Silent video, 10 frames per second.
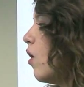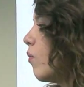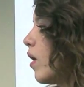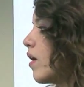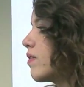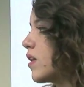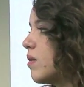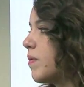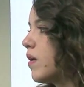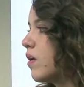whereas
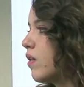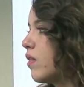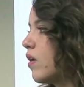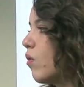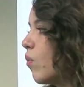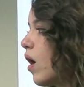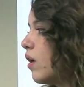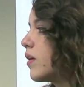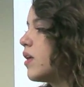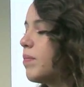keeping the,
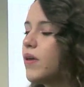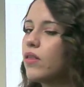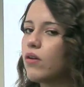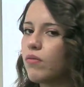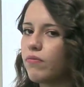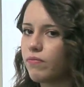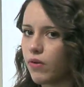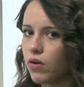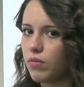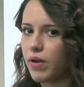while keeping their
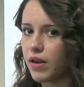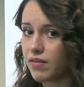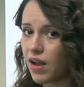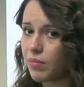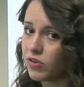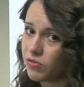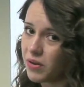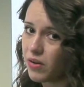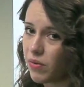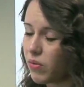firm and
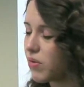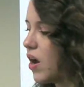establishment growth